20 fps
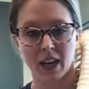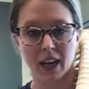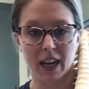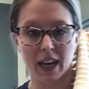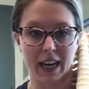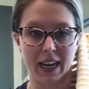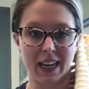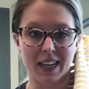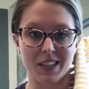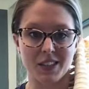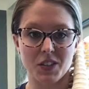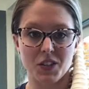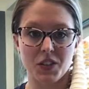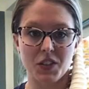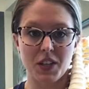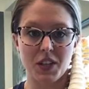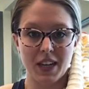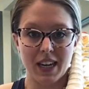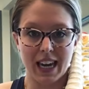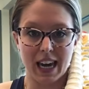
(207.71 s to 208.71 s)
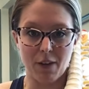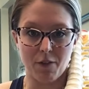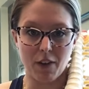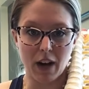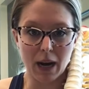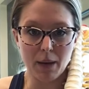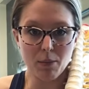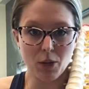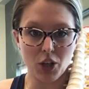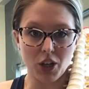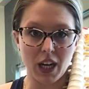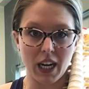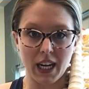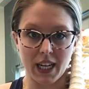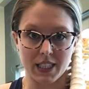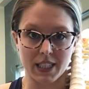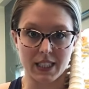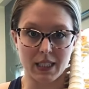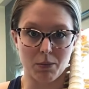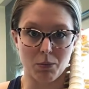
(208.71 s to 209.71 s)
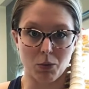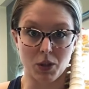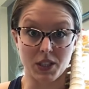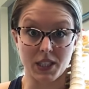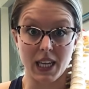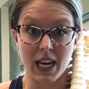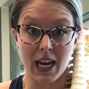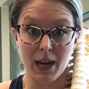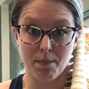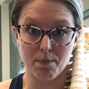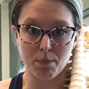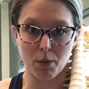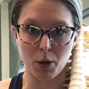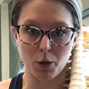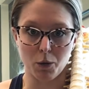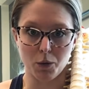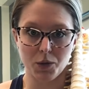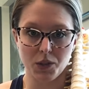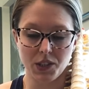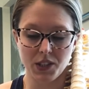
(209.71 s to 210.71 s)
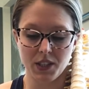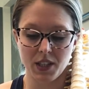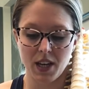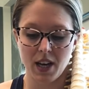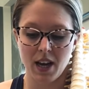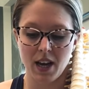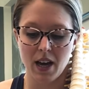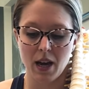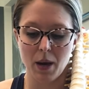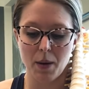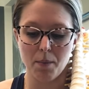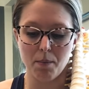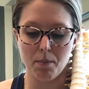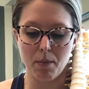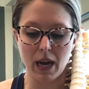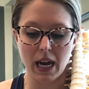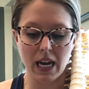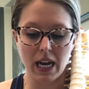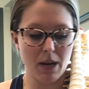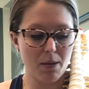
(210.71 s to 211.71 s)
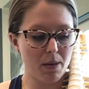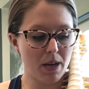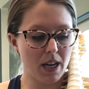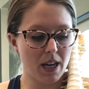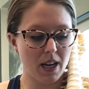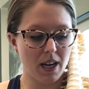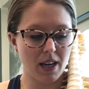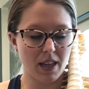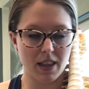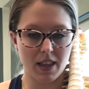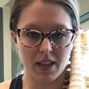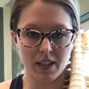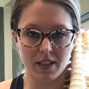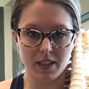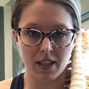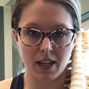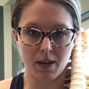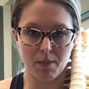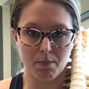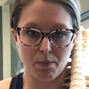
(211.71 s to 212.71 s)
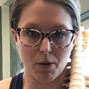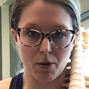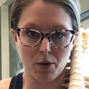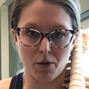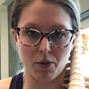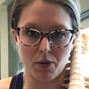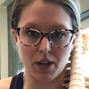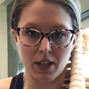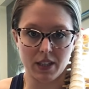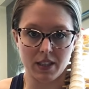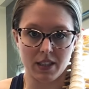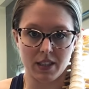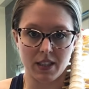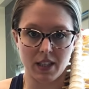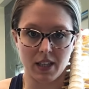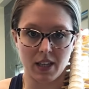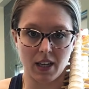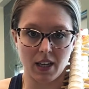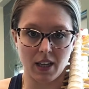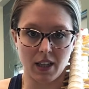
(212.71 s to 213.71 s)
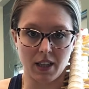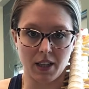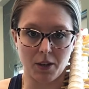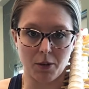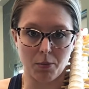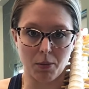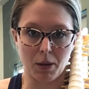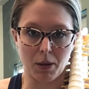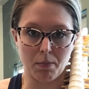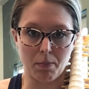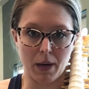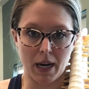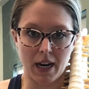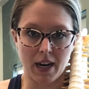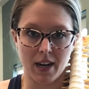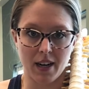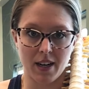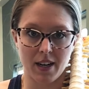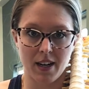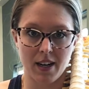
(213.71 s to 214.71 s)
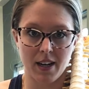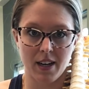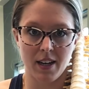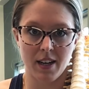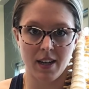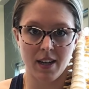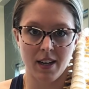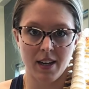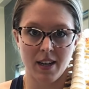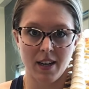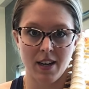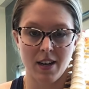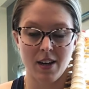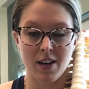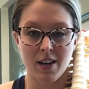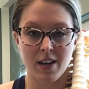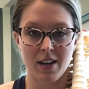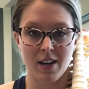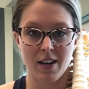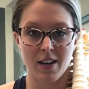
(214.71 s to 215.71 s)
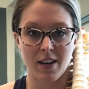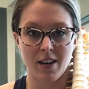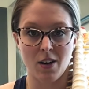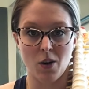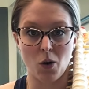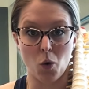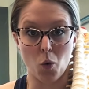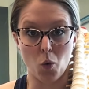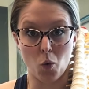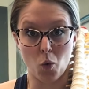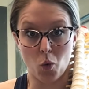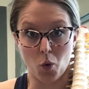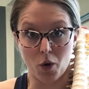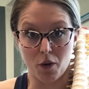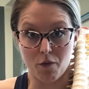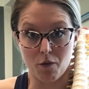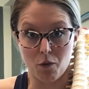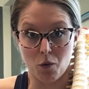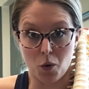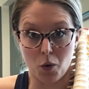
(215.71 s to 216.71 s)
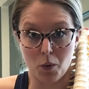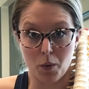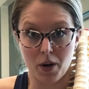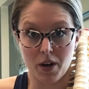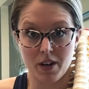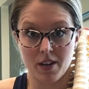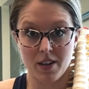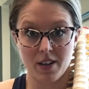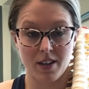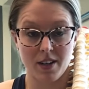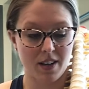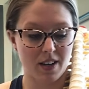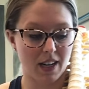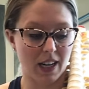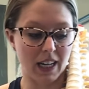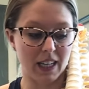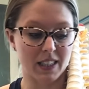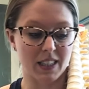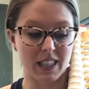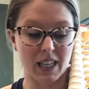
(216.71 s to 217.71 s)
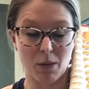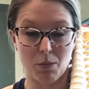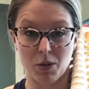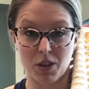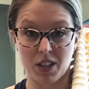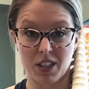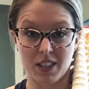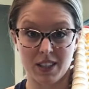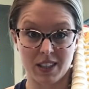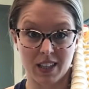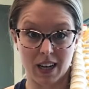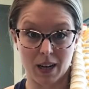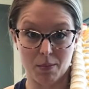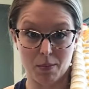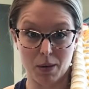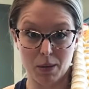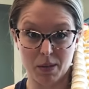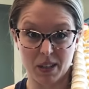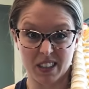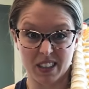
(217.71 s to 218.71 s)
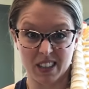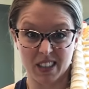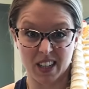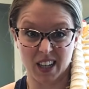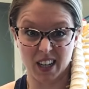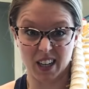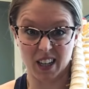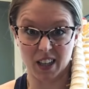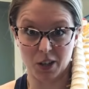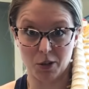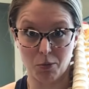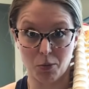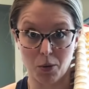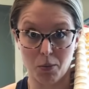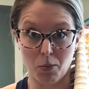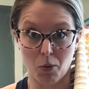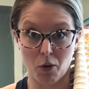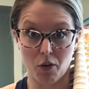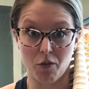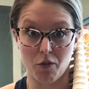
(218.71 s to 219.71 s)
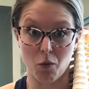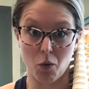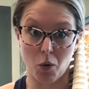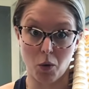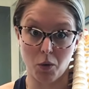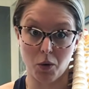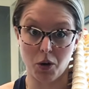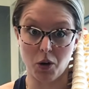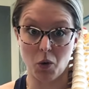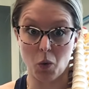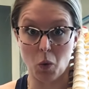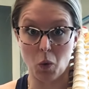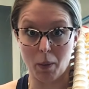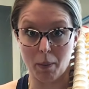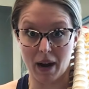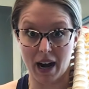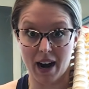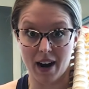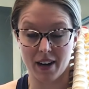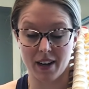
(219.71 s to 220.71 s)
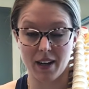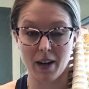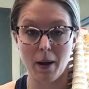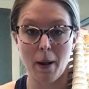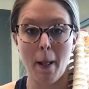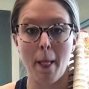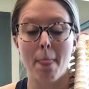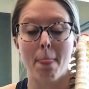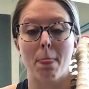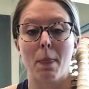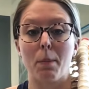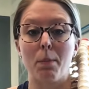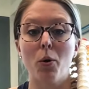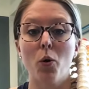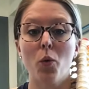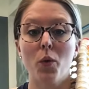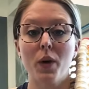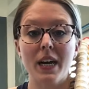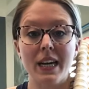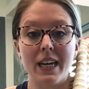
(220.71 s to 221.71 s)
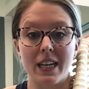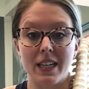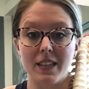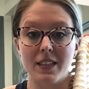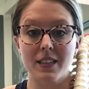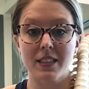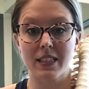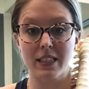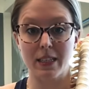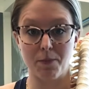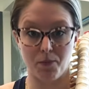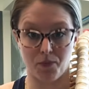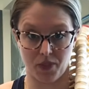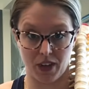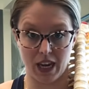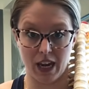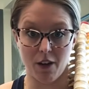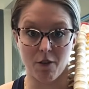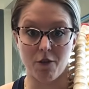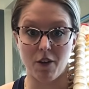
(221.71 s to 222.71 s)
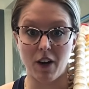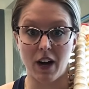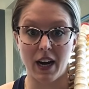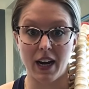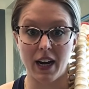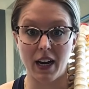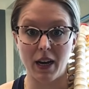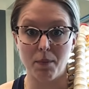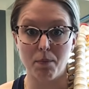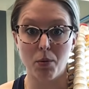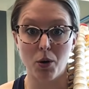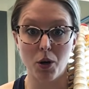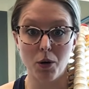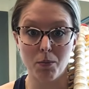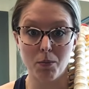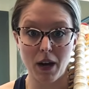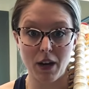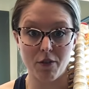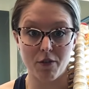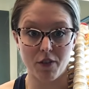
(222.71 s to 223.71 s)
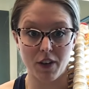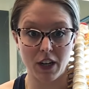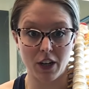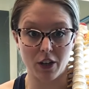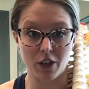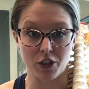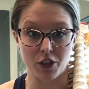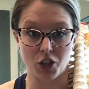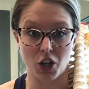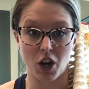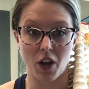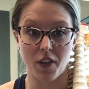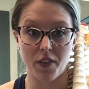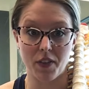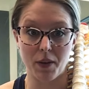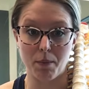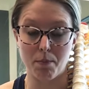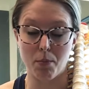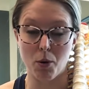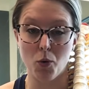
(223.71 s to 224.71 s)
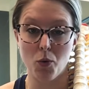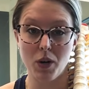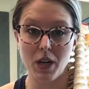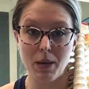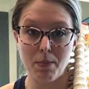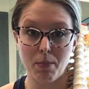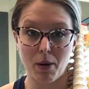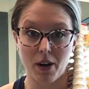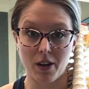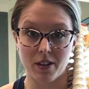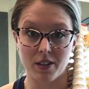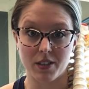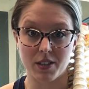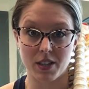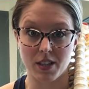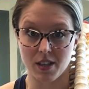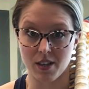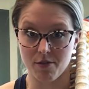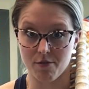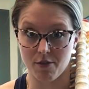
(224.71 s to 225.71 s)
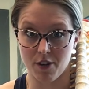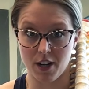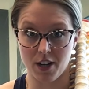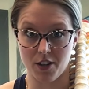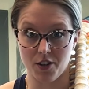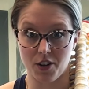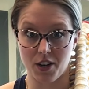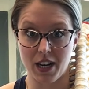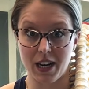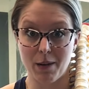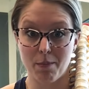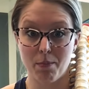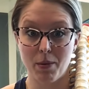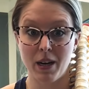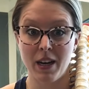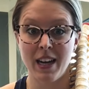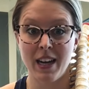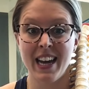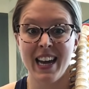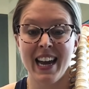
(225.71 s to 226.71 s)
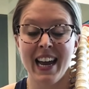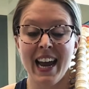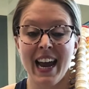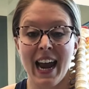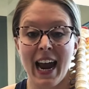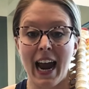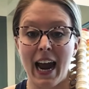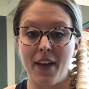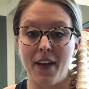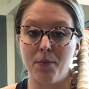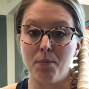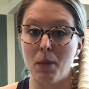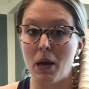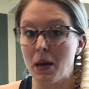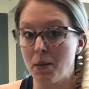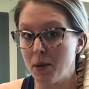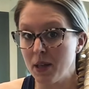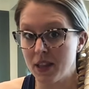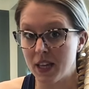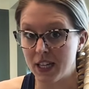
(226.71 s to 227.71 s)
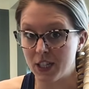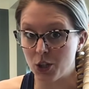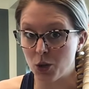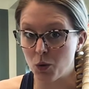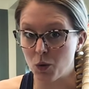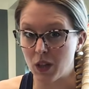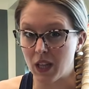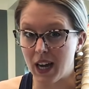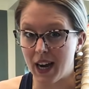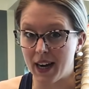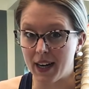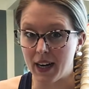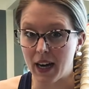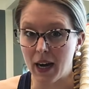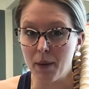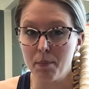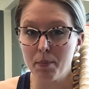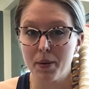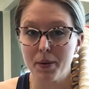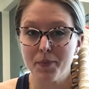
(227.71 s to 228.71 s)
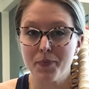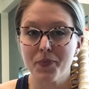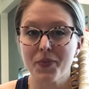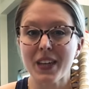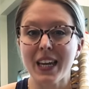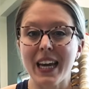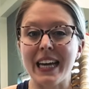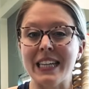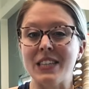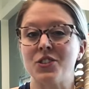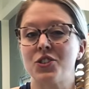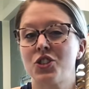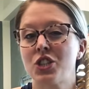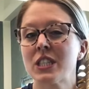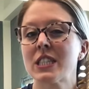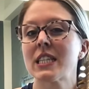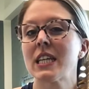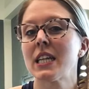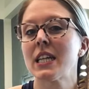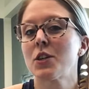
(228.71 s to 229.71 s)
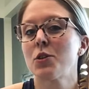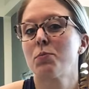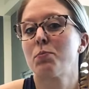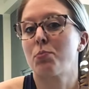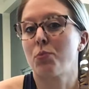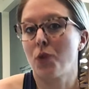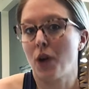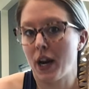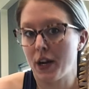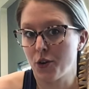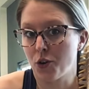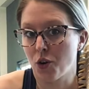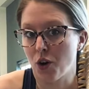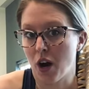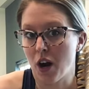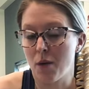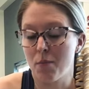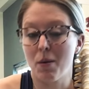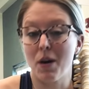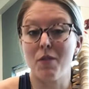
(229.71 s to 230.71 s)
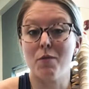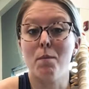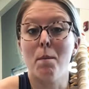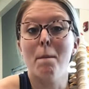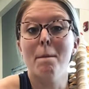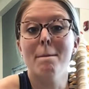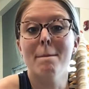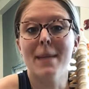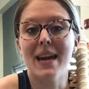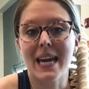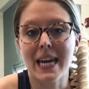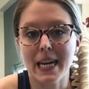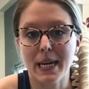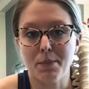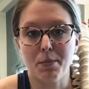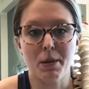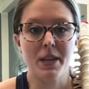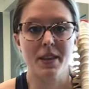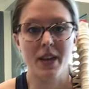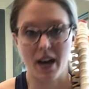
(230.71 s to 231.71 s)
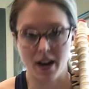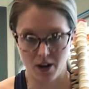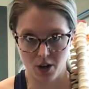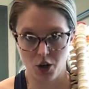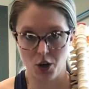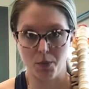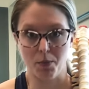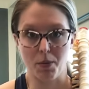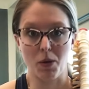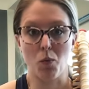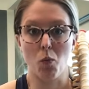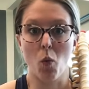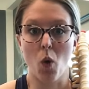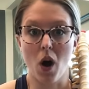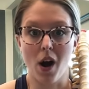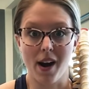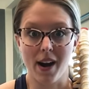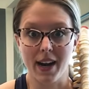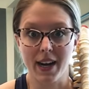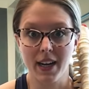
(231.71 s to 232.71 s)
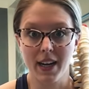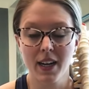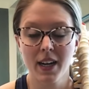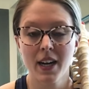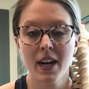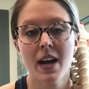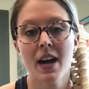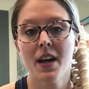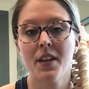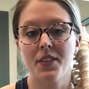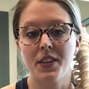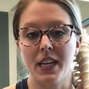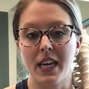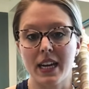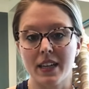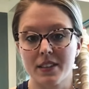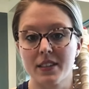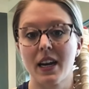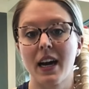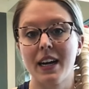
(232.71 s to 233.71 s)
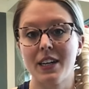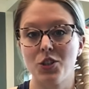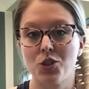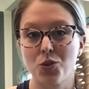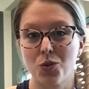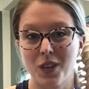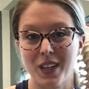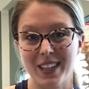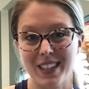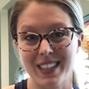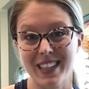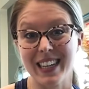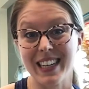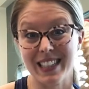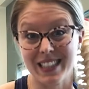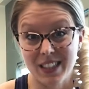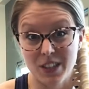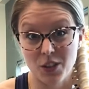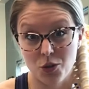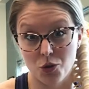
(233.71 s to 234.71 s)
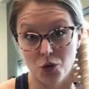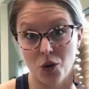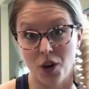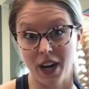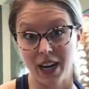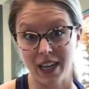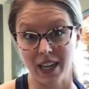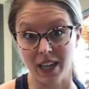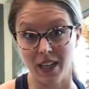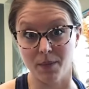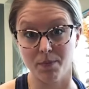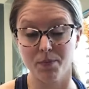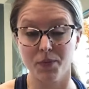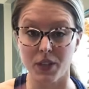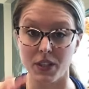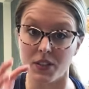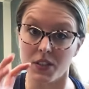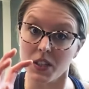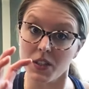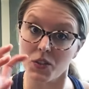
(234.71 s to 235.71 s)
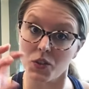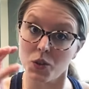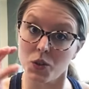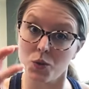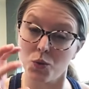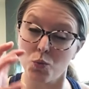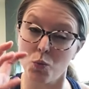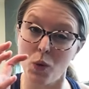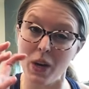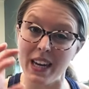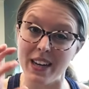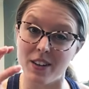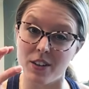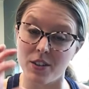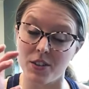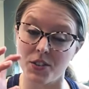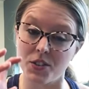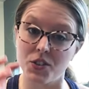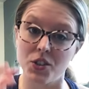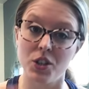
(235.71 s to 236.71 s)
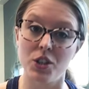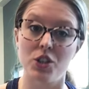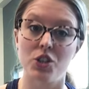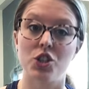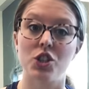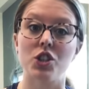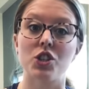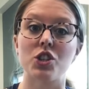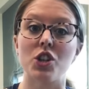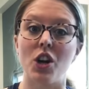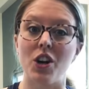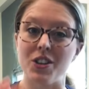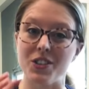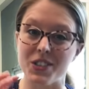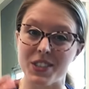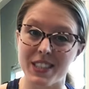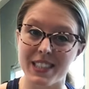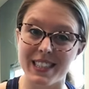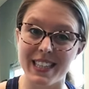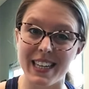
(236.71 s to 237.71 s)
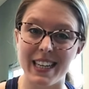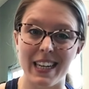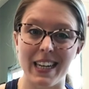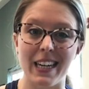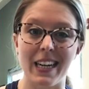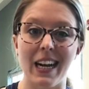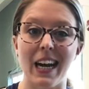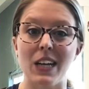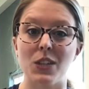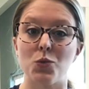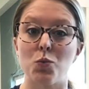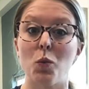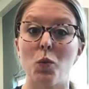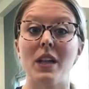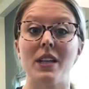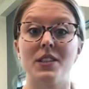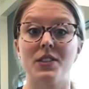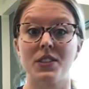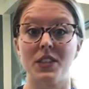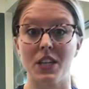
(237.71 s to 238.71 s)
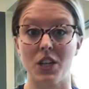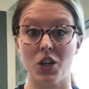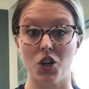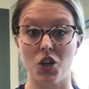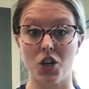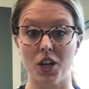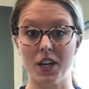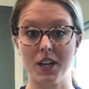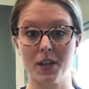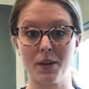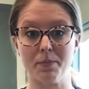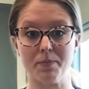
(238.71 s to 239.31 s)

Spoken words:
is if I'm looking at someone's hip bones, maybe this hip bone is sitting a little bit back or forward, and same with this side. Maybe it's sitting a little bit more forward or back. The point is, if I put my fingers on the bony parts of the front of their hip and maybe they don't line up, it's just a little breadcrumb of maybe that could be why the SI joint is a little cranky. It's because those wheels just aren't sitting as well as they could,